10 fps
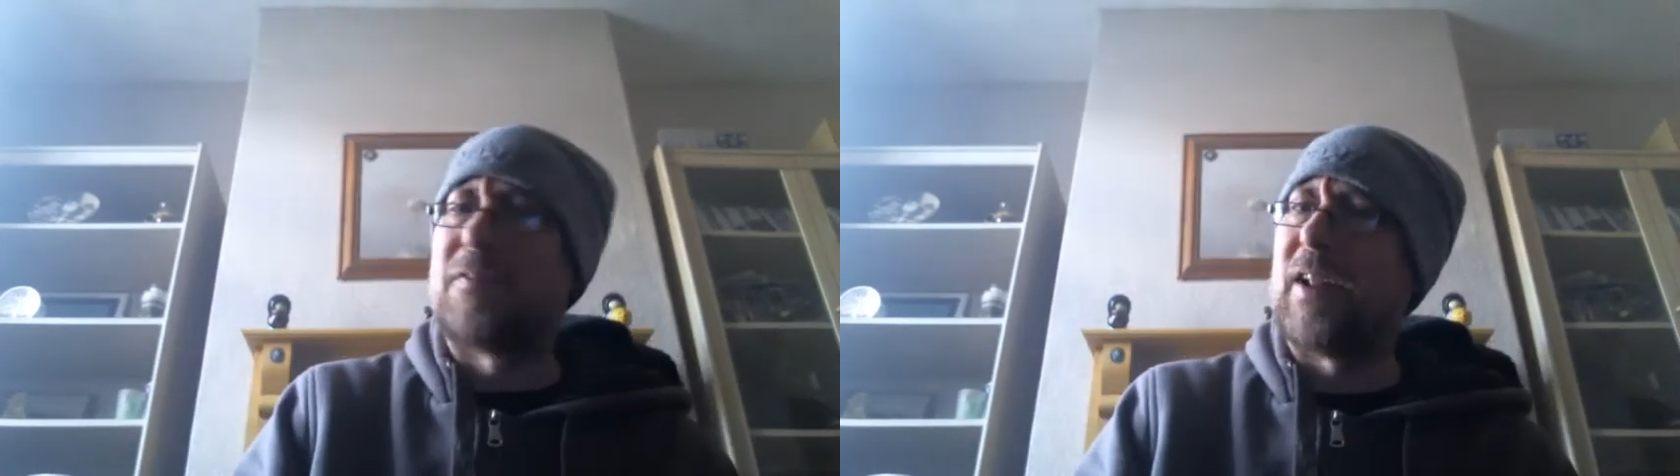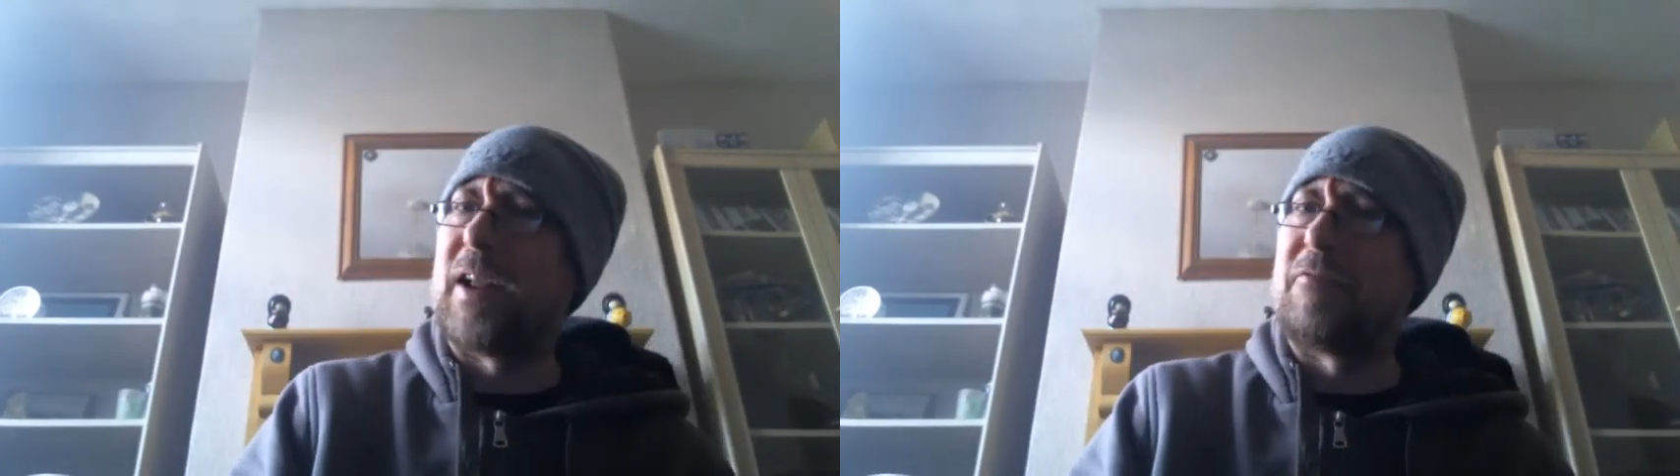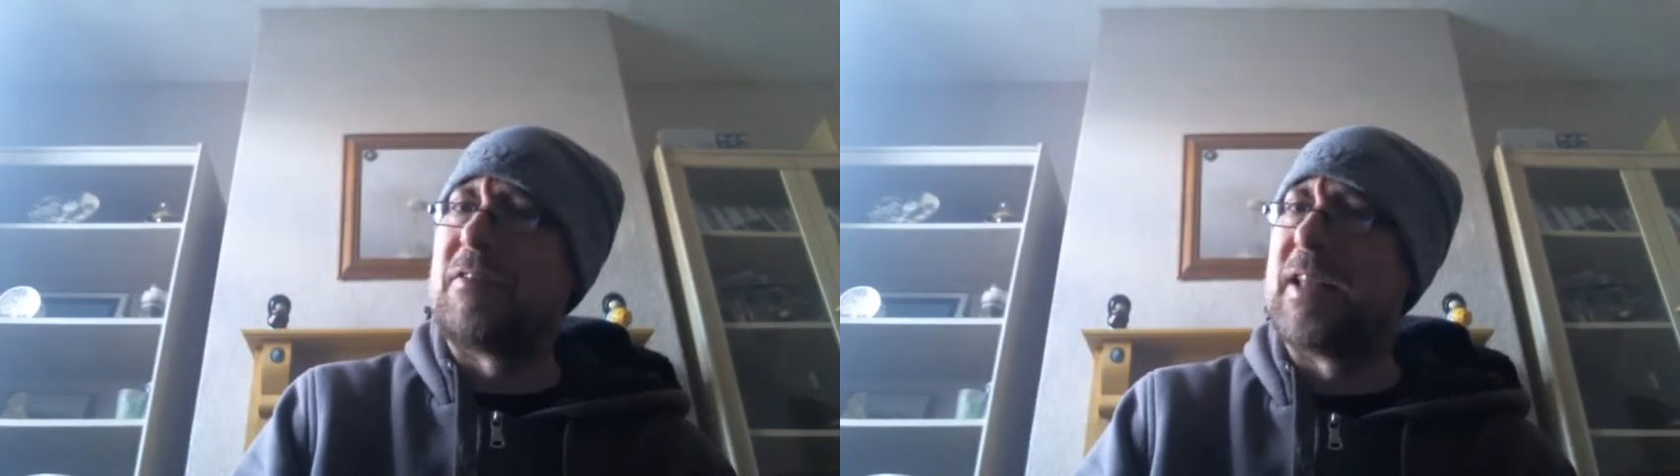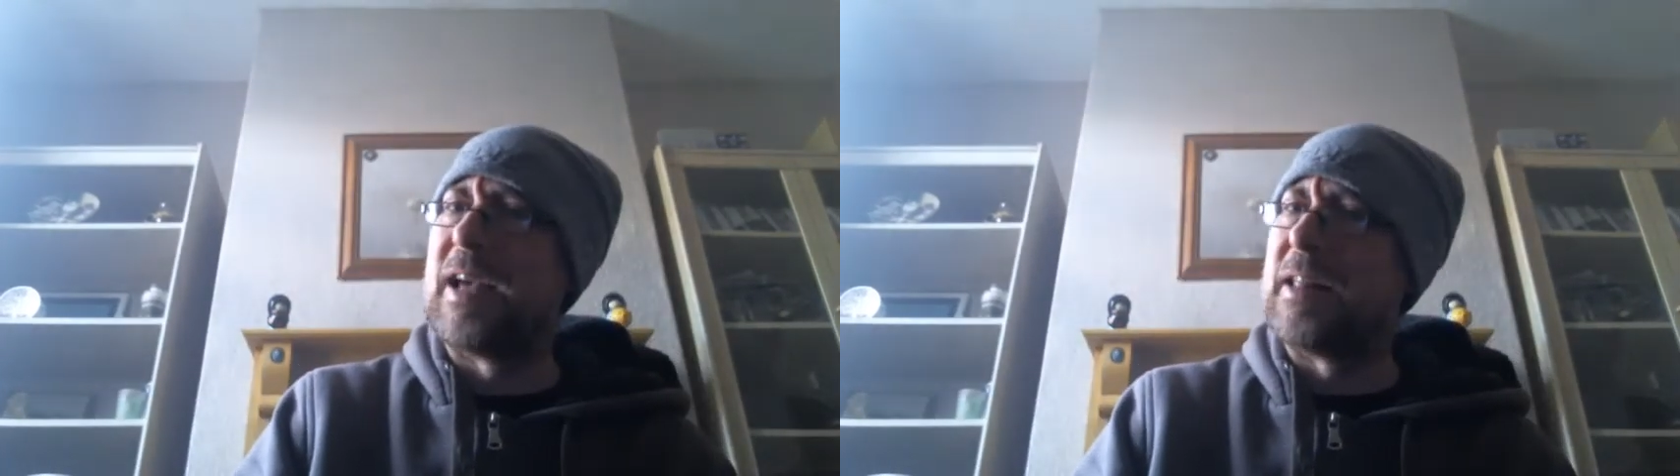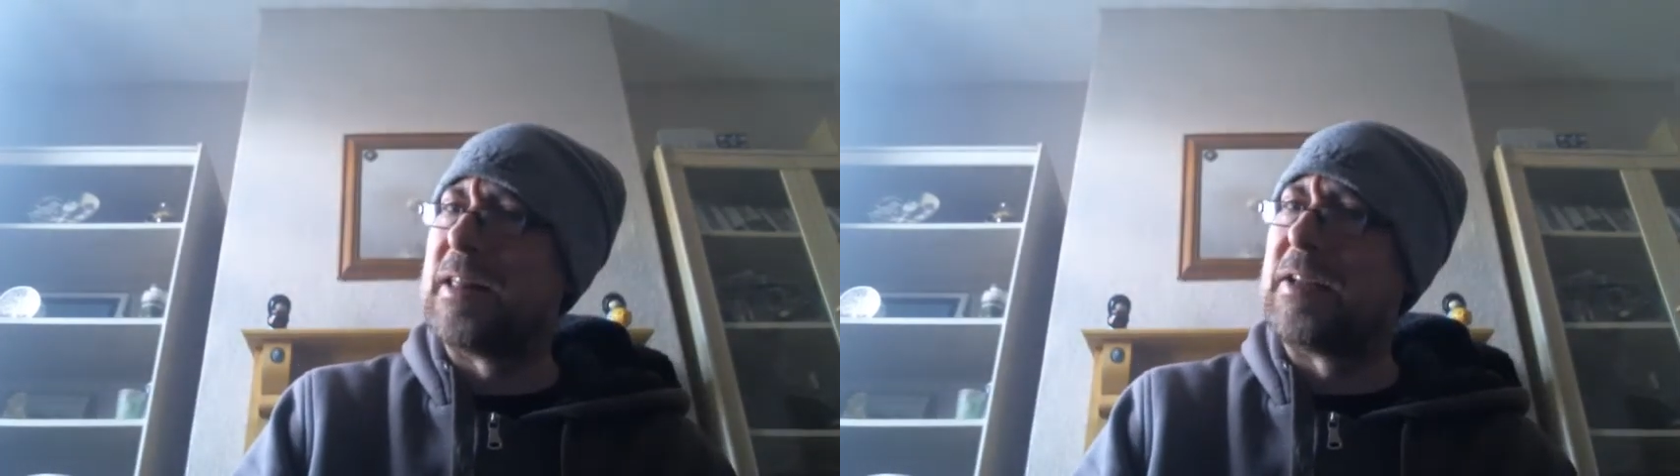flavour in
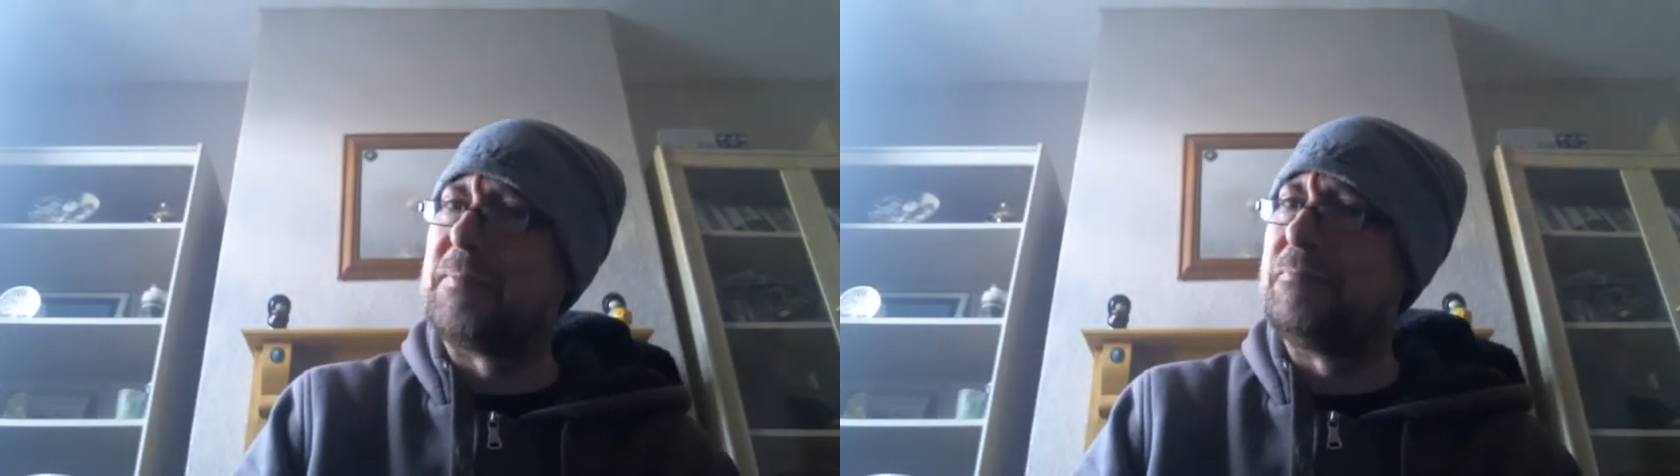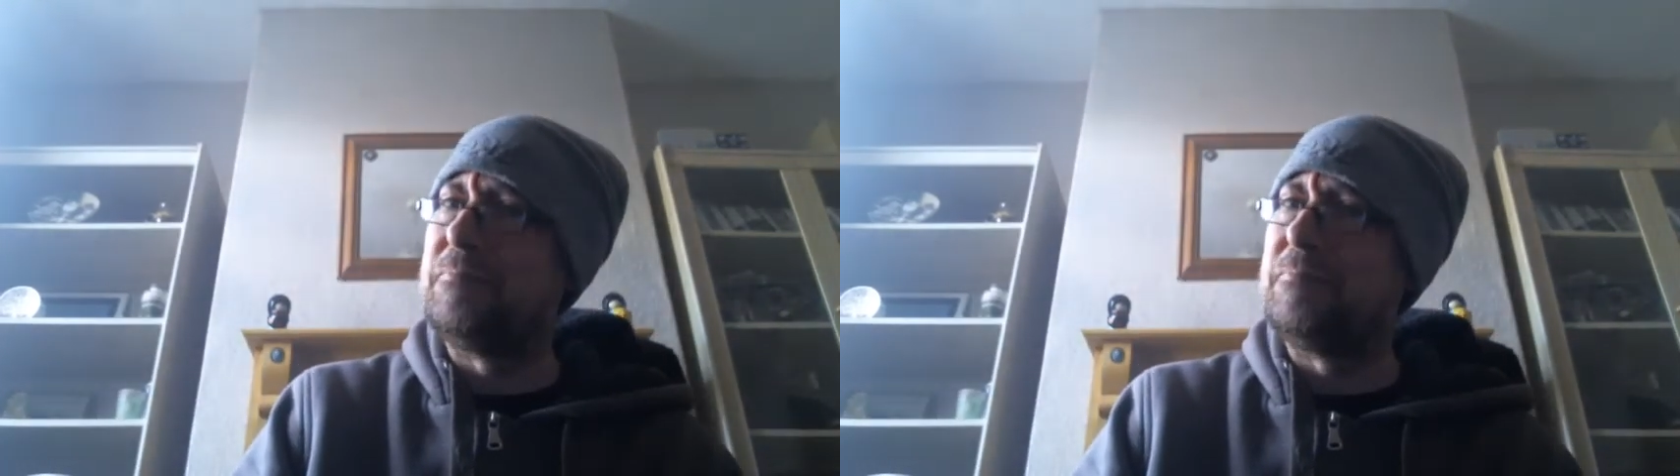there that they